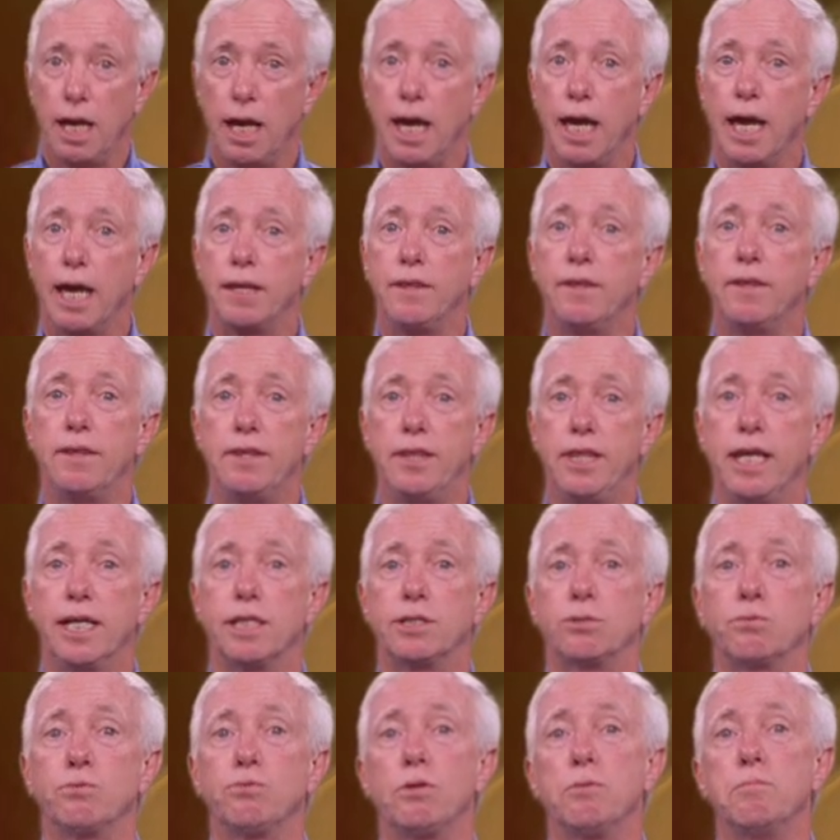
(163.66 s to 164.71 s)
and
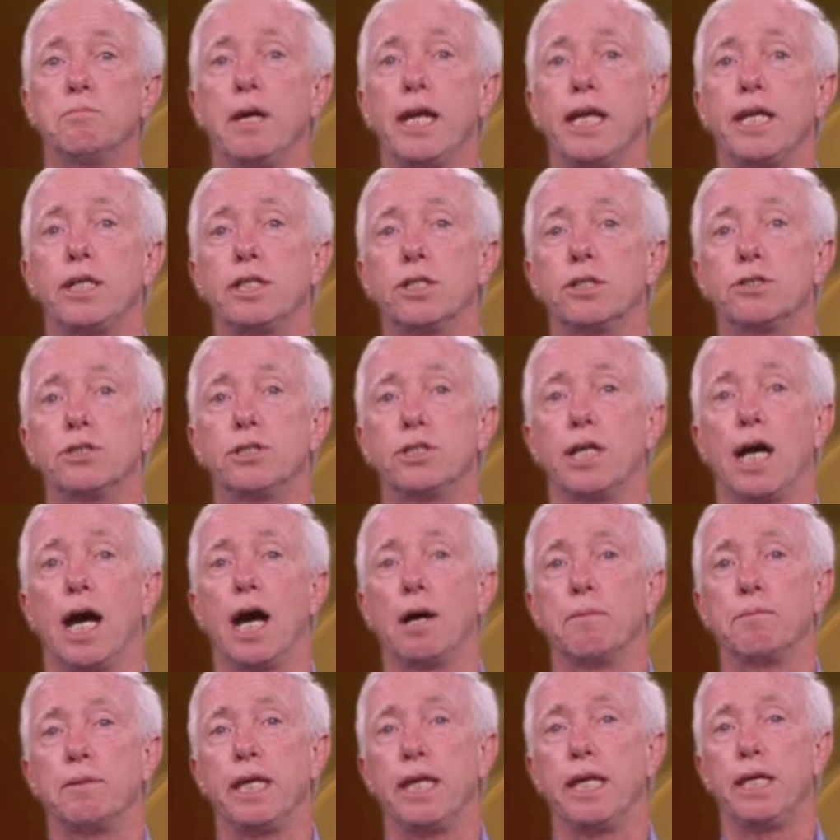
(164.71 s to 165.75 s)
this will make your
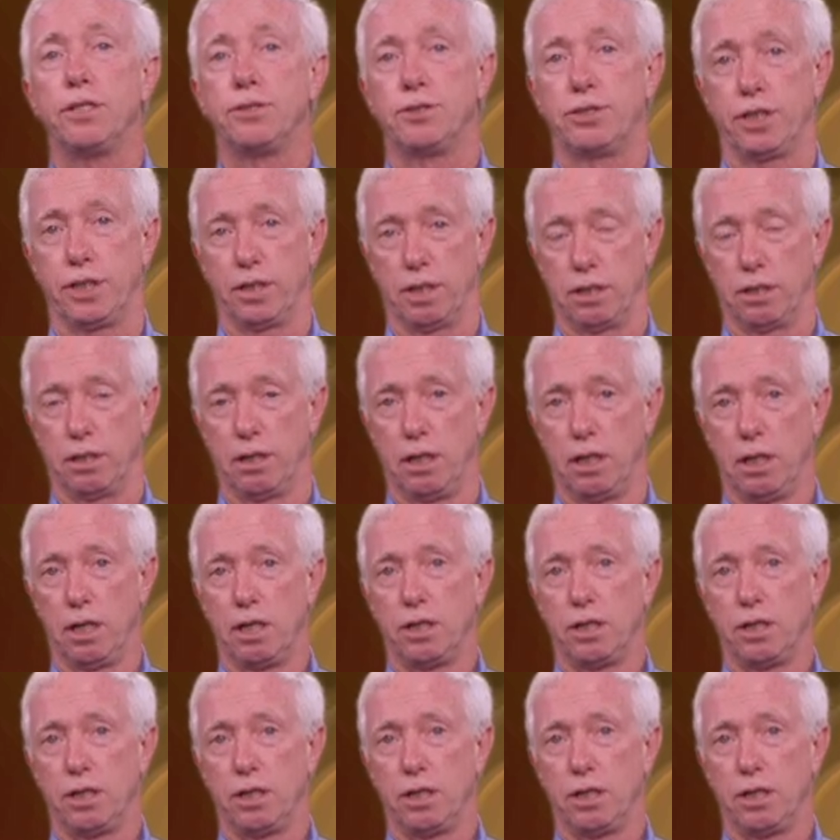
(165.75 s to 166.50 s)
job easier.